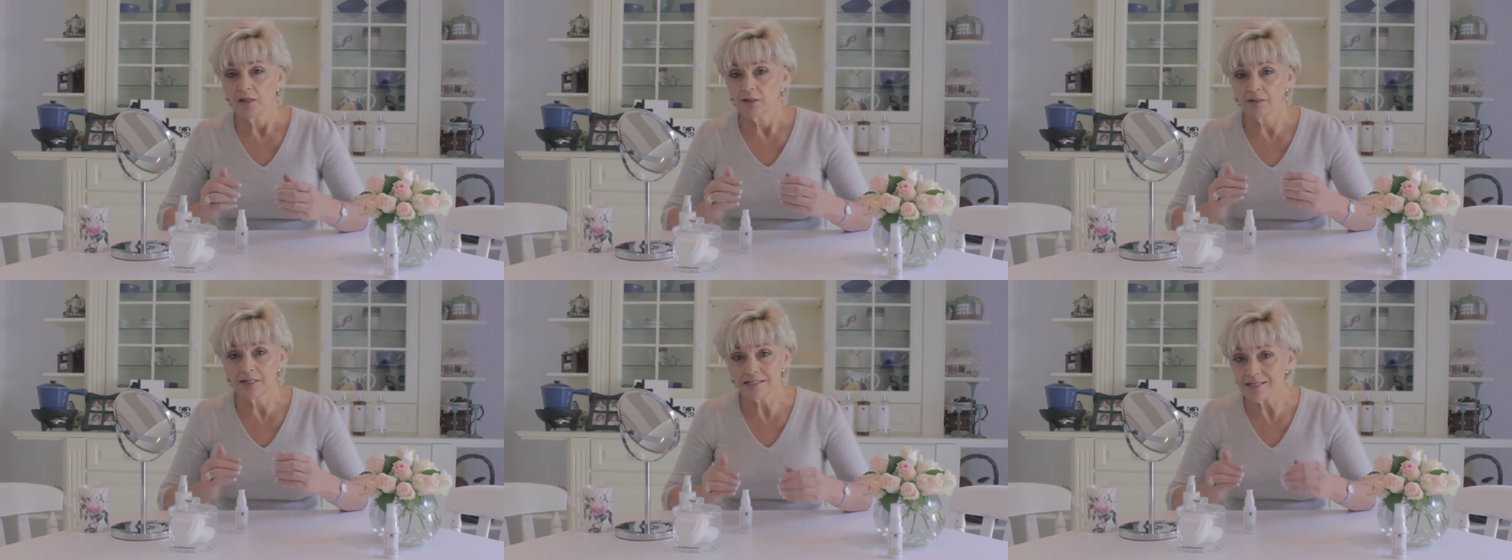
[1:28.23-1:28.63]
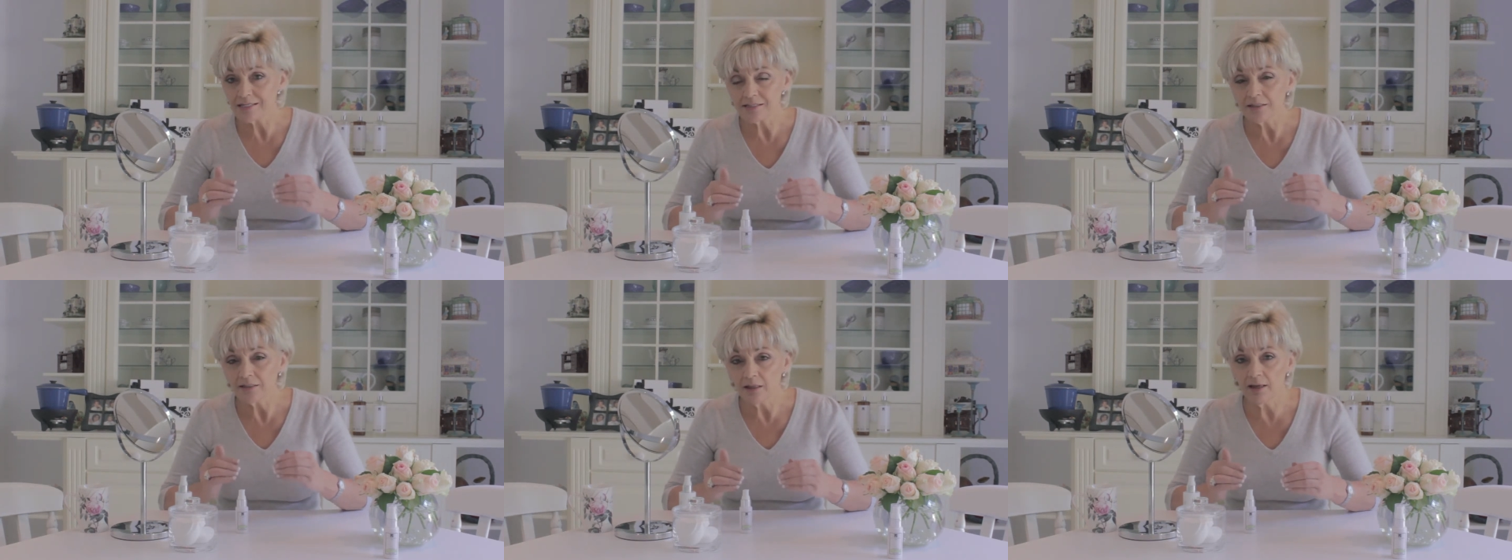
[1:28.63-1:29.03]
This
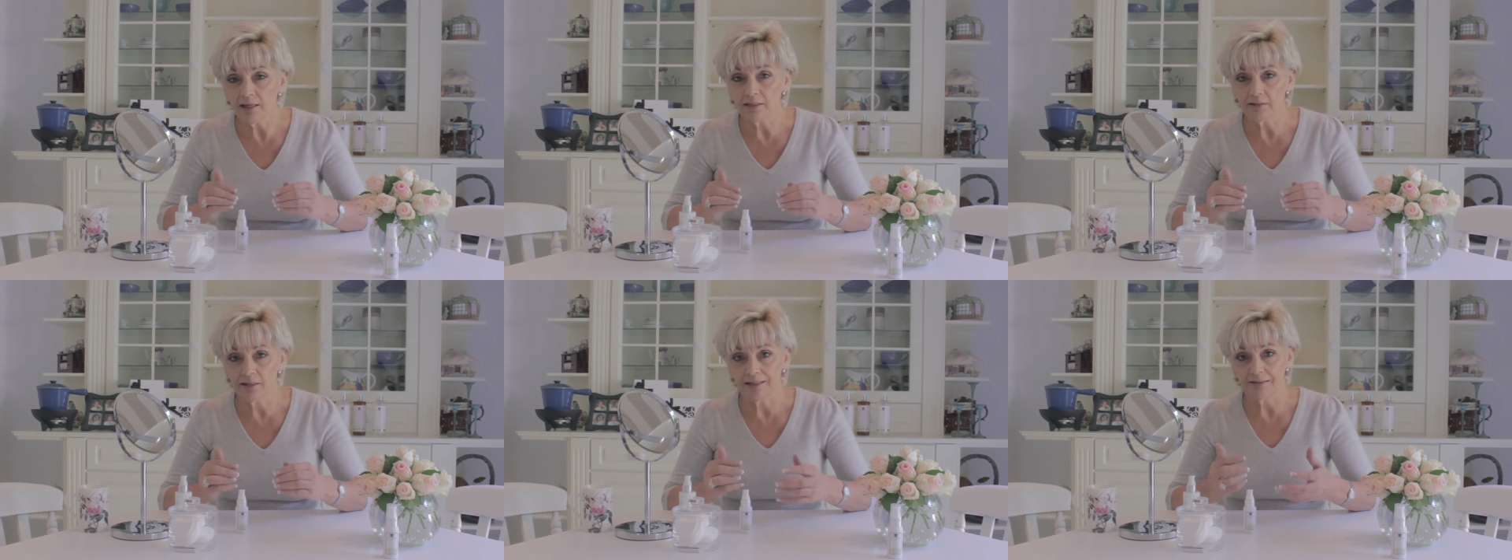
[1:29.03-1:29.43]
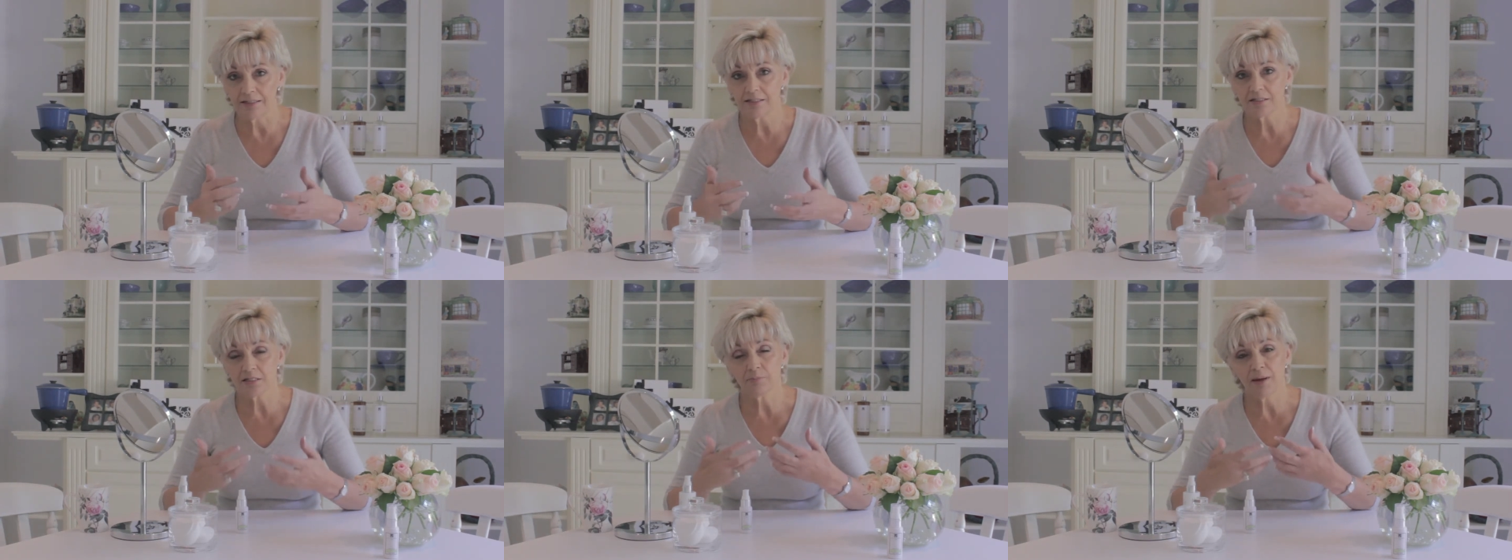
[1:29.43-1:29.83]
isn't like that.
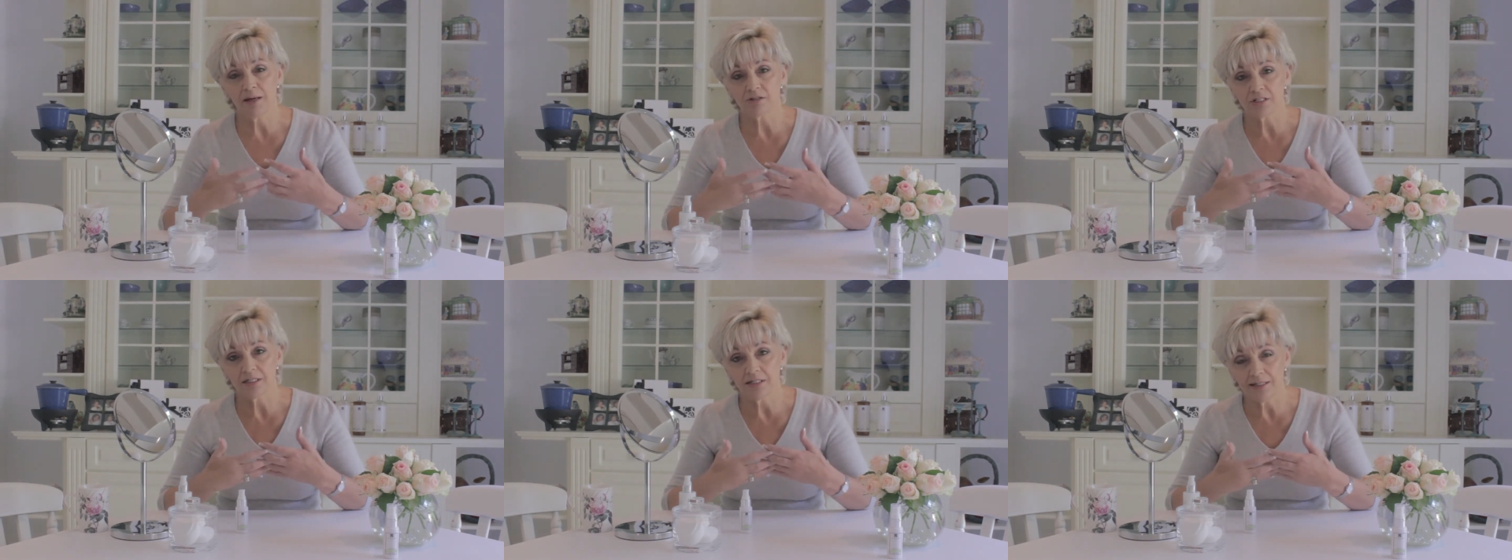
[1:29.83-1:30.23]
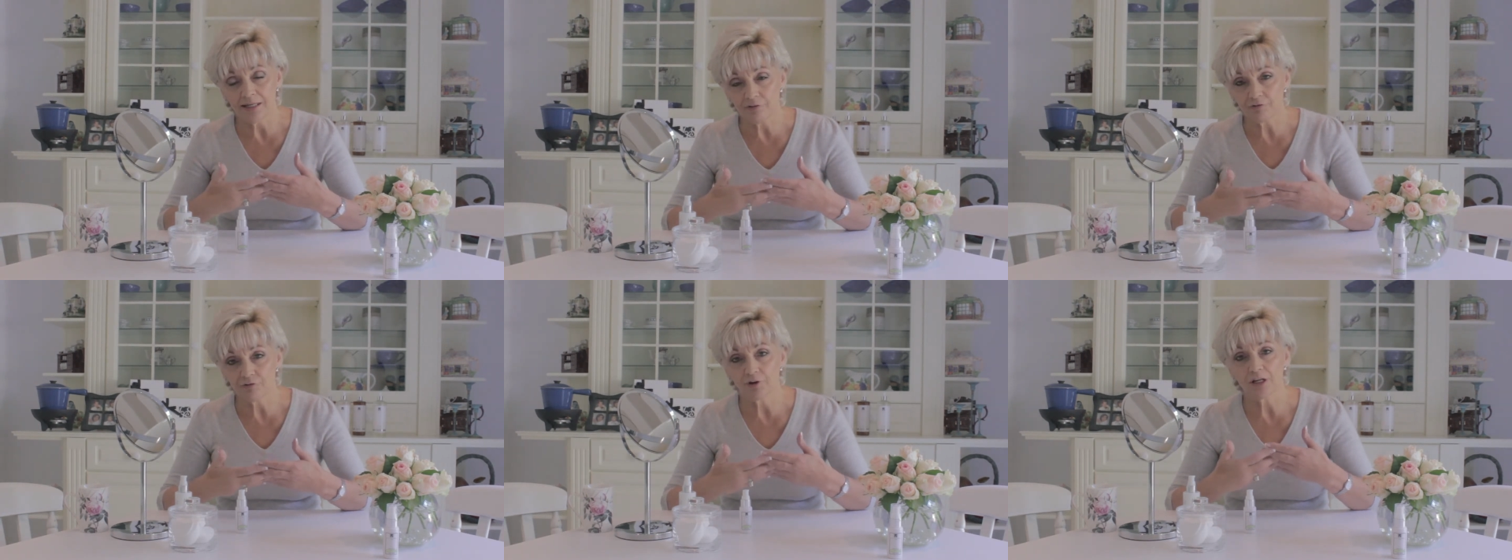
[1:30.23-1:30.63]
This is about
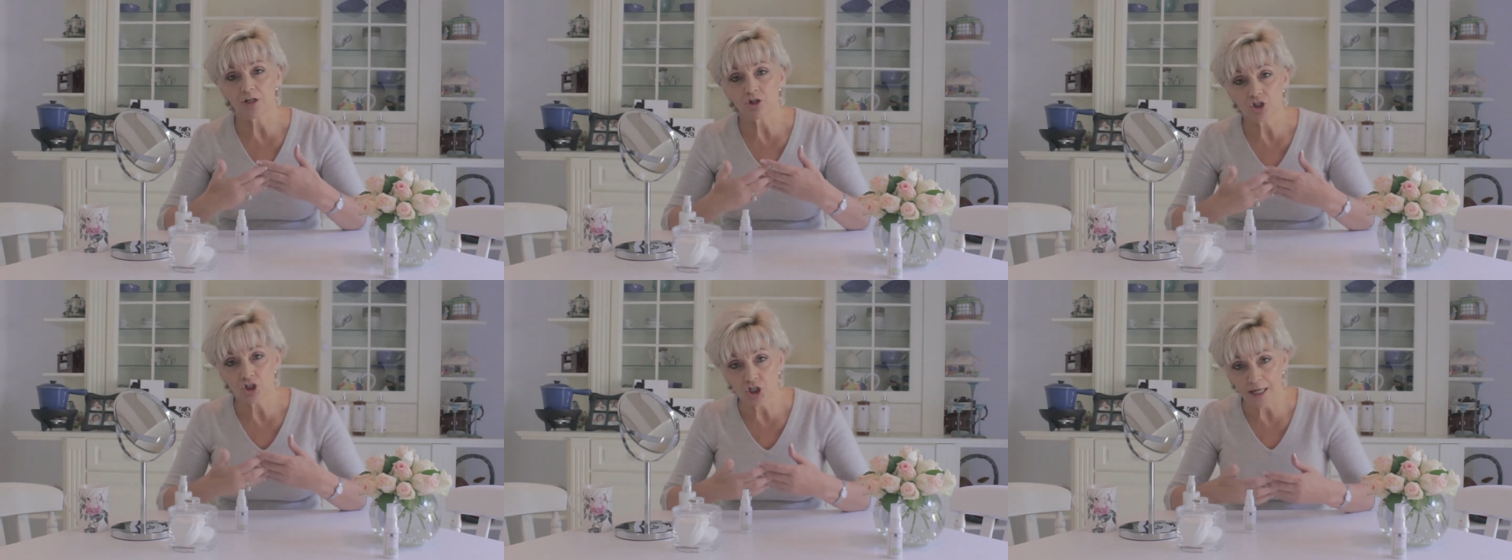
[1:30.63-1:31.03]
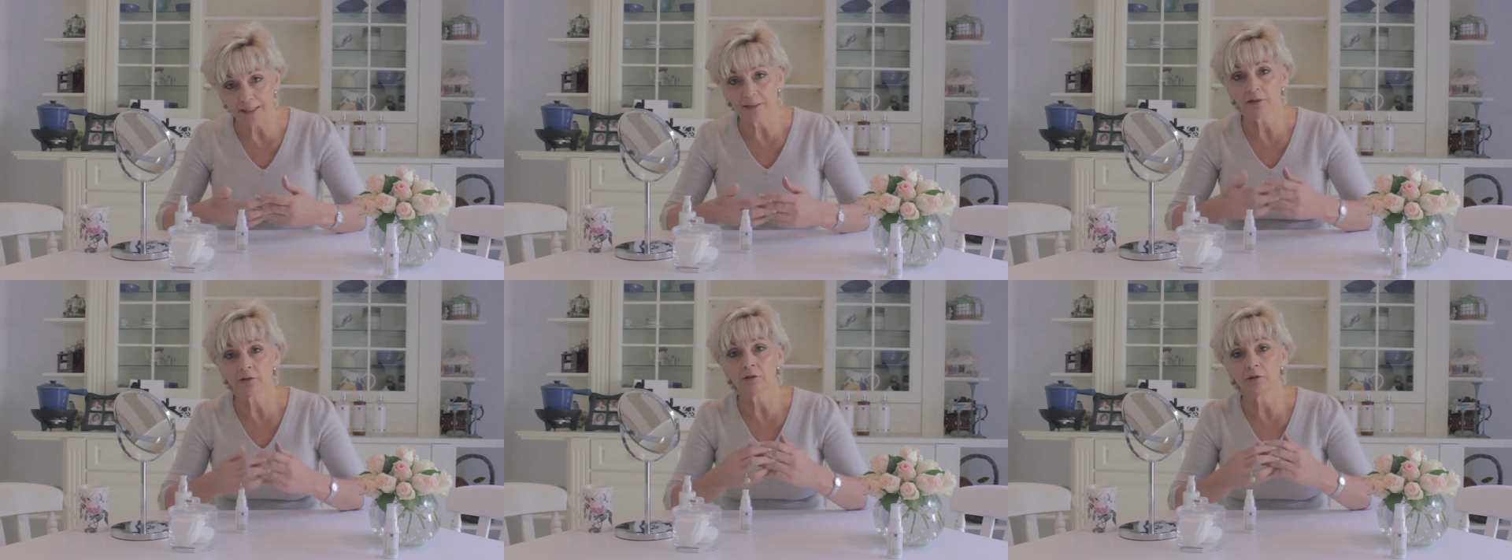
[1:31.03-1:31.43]
delivering
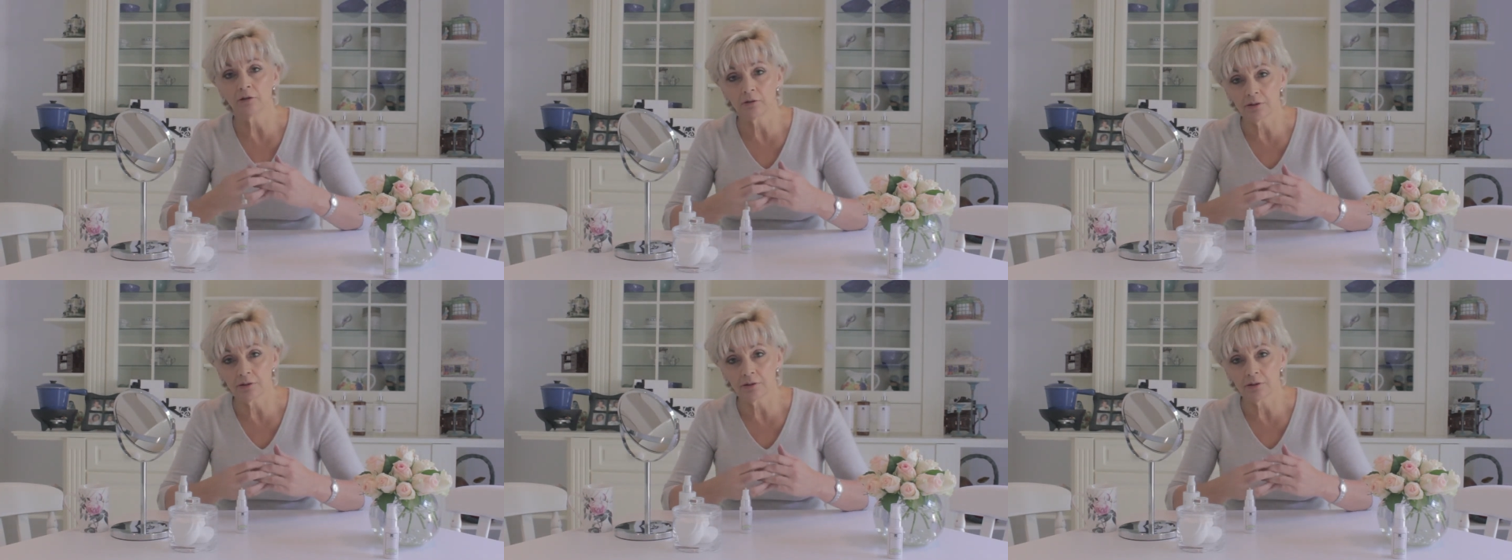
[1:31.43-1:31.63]
gentle,